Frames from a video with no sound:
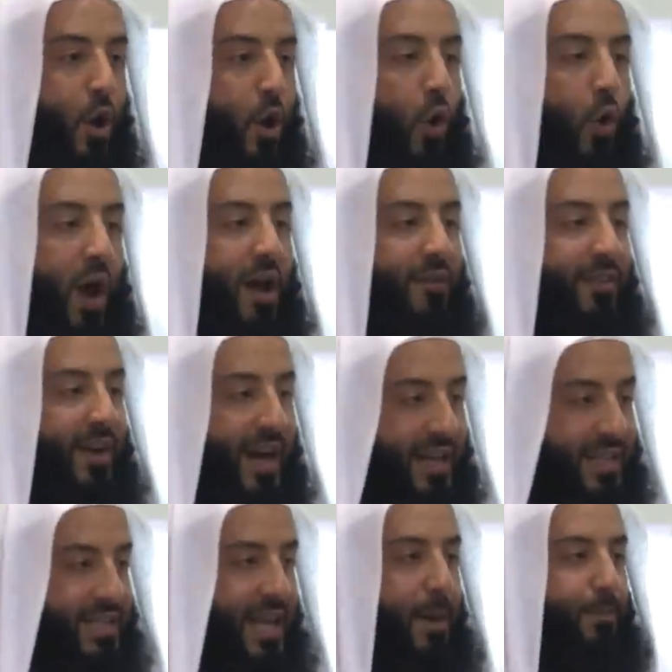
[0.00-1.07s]
whoever
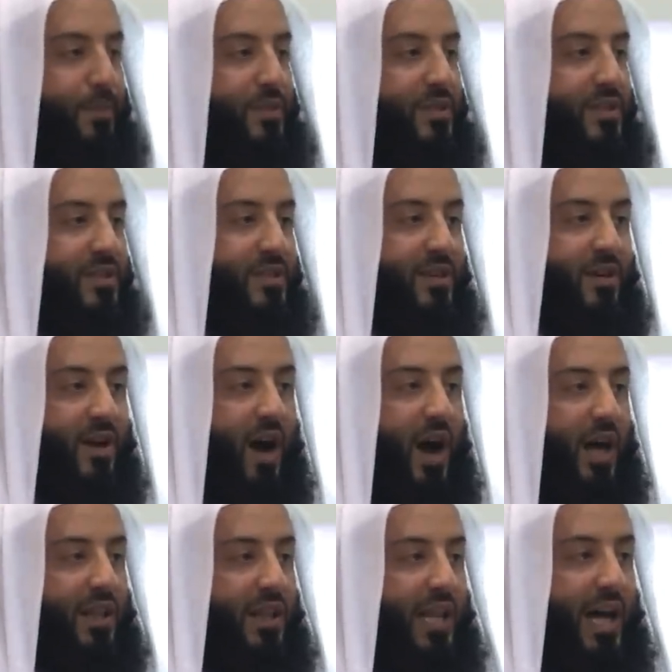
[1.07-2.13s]
accepts,
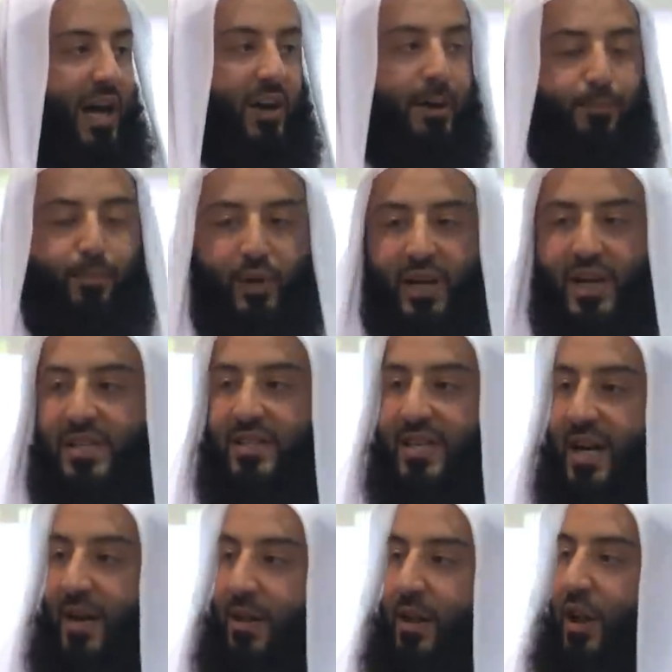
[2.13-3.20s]
Allah Rabbul
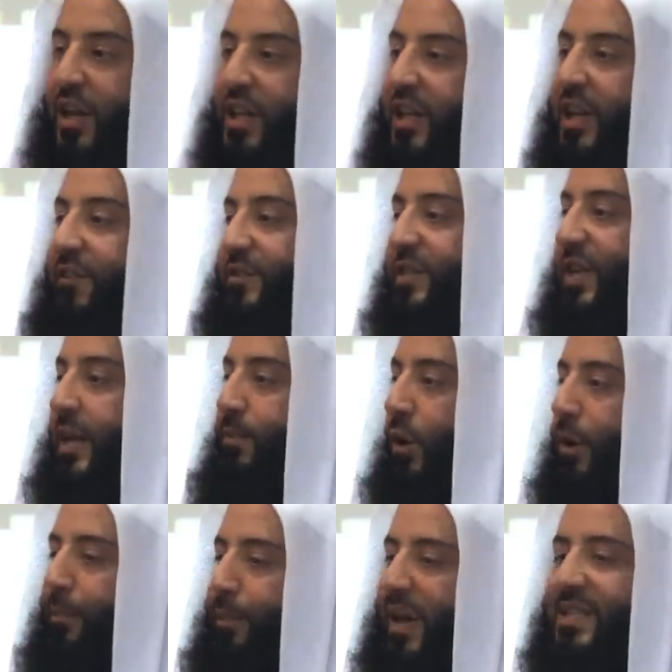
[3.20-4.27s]
Izzah gives him
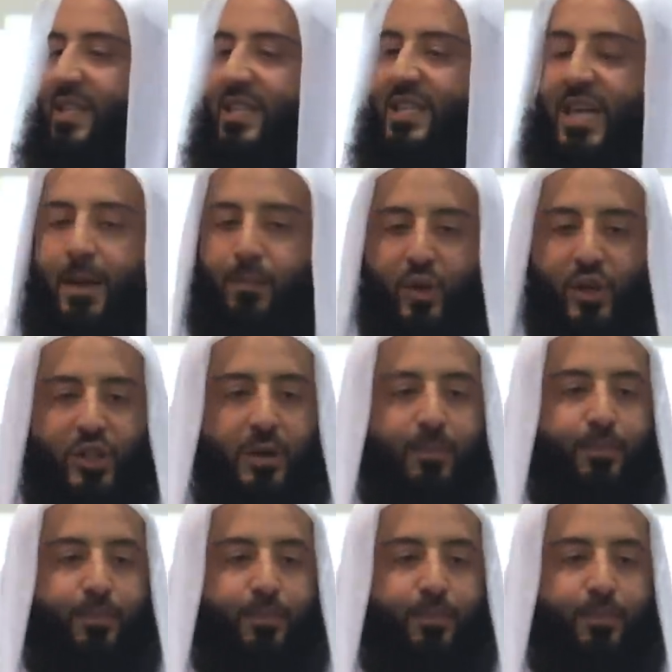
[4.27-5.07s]
or blesses him with a